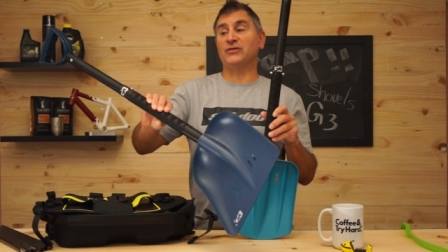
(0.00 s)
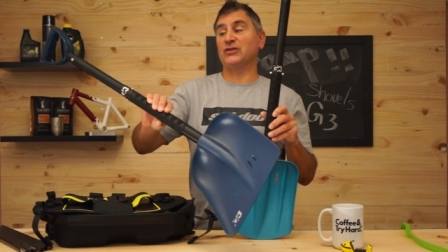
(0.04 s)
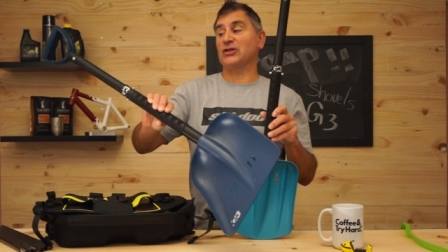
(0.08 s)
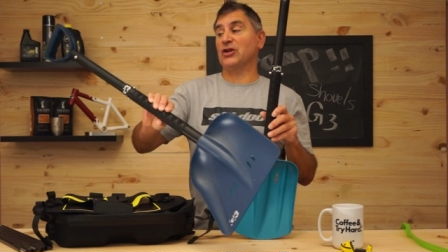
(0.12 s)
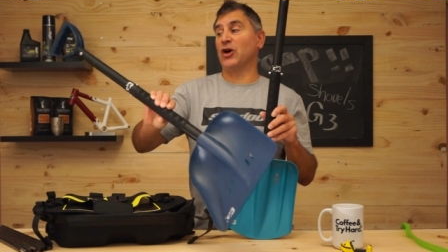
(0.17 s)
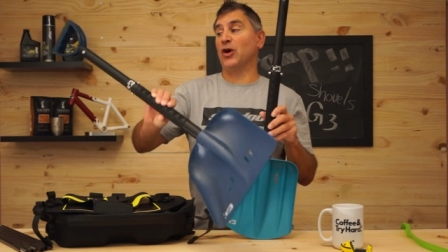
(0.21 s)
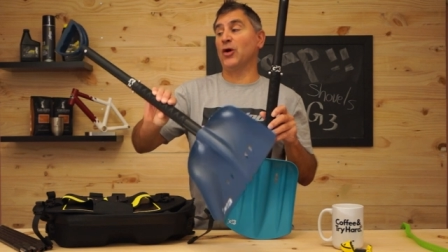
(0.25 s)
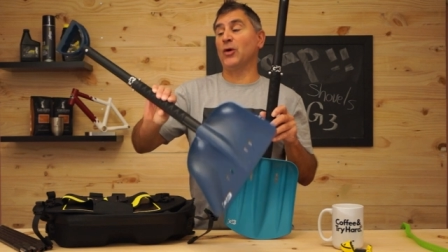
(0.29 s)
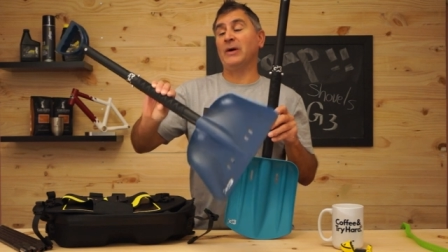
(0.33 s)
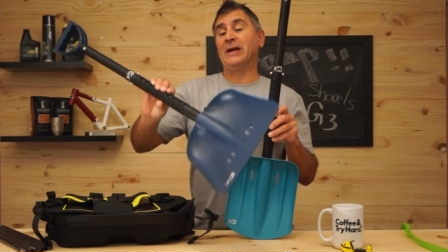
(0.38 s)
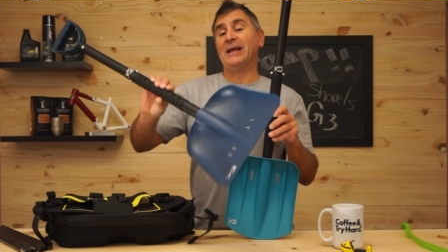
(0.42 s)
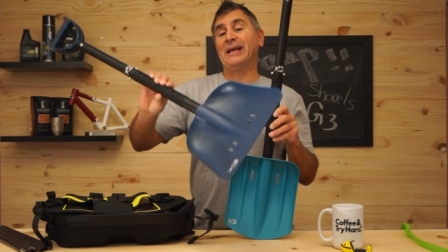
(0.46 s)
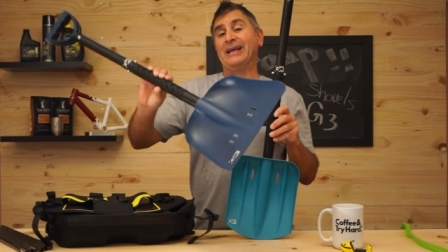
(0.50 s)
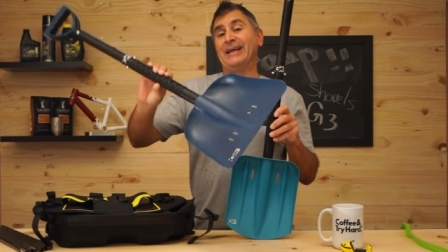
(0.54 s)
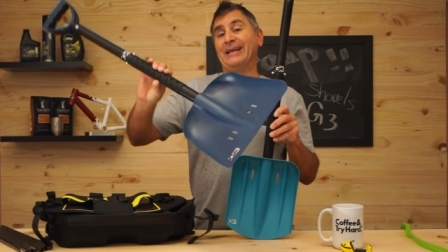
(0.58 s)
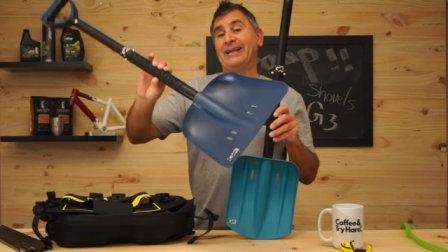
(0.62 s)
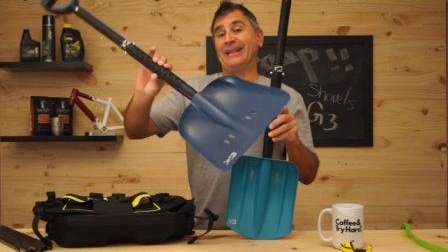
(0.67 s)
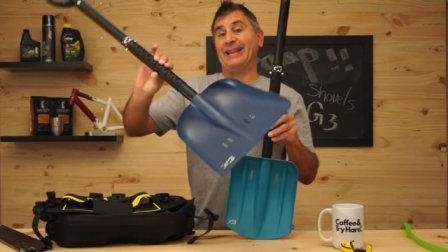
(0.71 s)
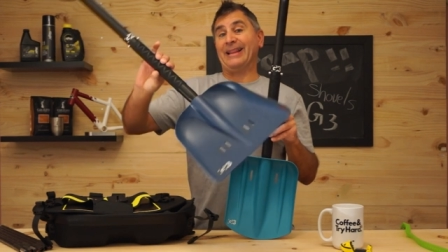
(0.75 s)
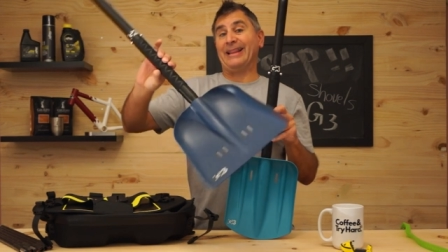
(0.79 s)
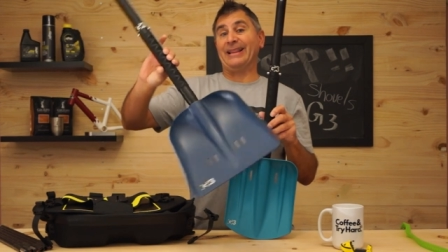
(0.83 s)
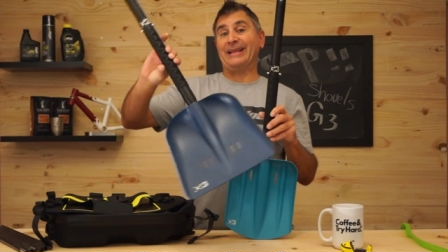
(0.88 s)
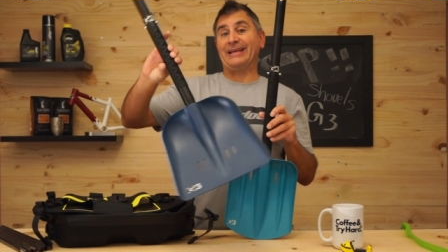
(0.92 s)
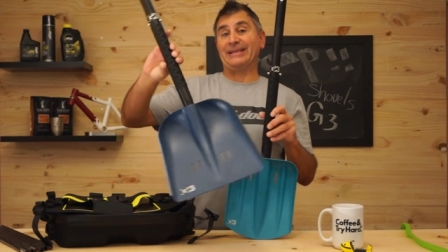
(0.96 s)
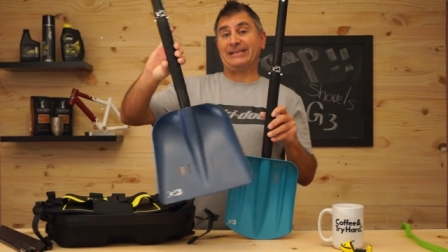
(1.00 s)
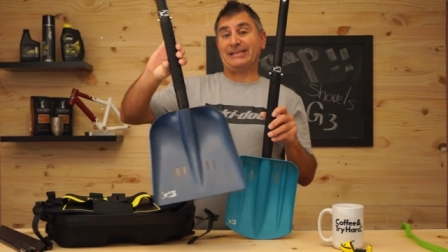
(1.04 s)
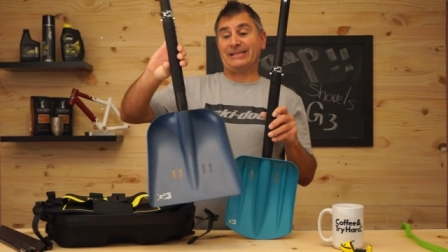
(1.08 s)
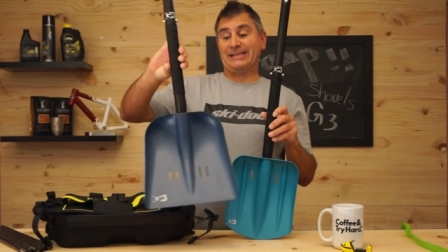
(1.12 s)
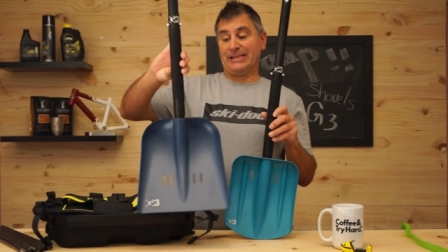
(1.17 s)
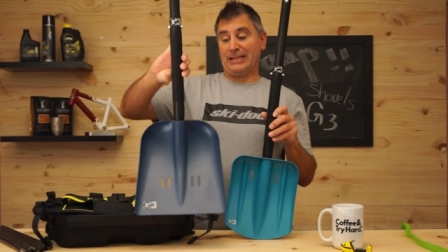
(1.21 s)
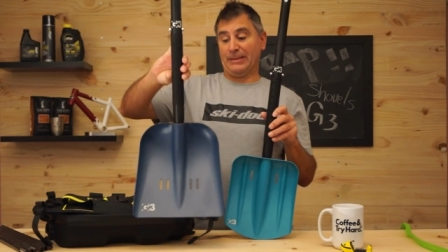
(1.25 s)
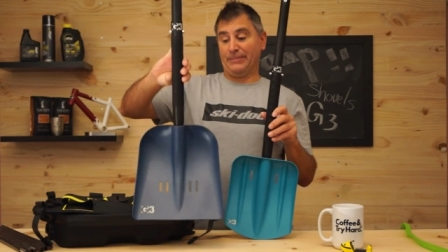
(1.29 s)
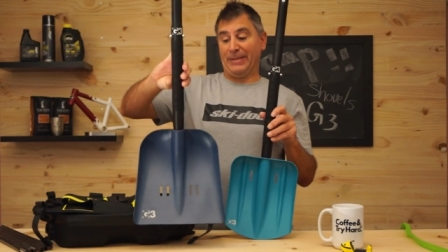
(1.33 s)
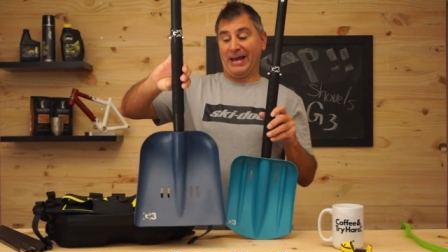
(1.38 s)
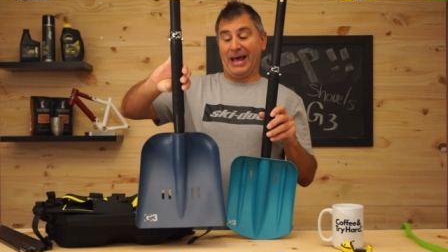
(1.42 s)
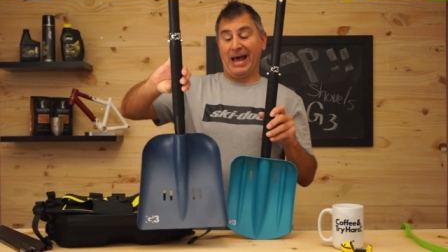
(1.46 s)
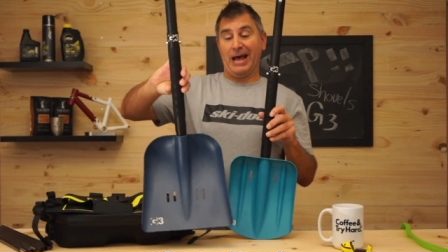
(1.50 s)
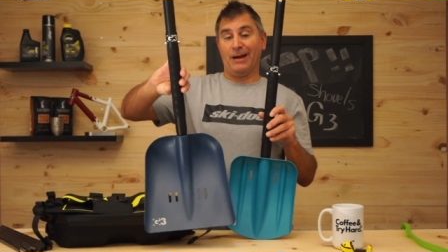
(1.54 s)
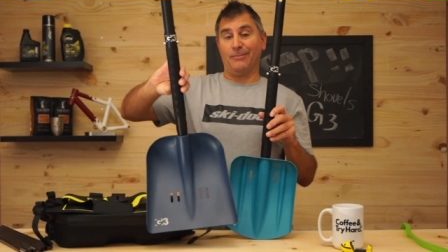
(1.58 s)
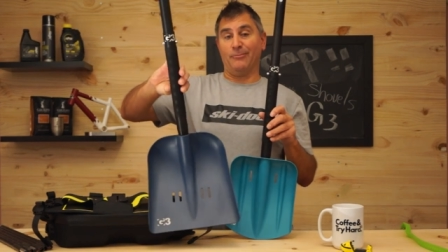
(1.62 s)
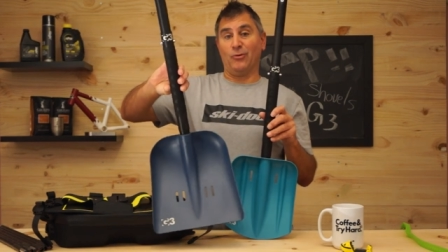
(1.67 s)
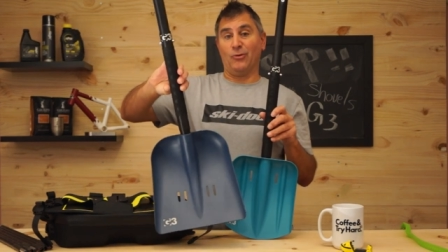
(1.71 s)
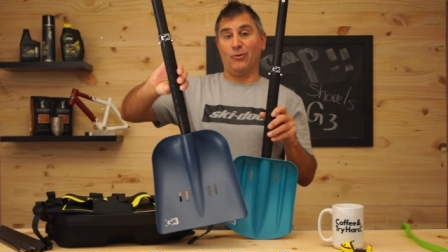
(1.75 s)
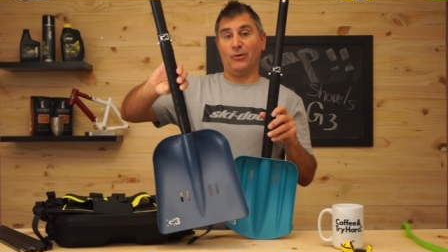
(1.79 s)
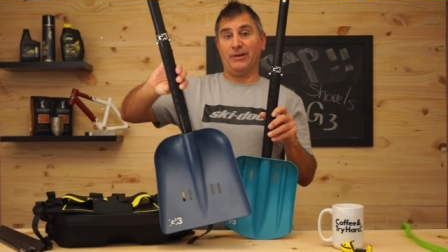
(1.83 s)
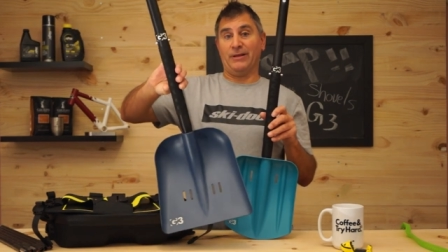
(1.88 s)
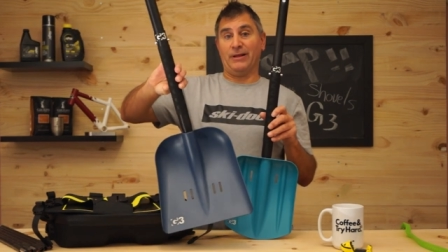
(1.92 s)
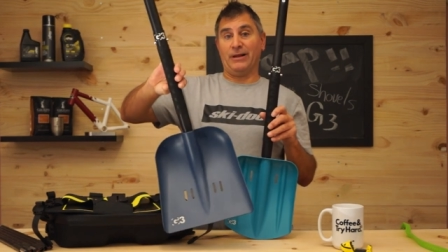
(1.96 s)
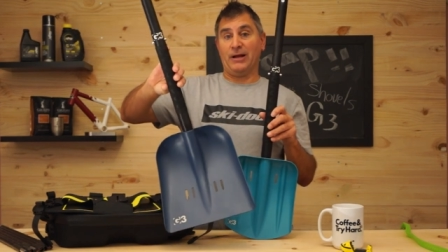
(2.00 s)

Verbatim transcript: snow, this is the bad boy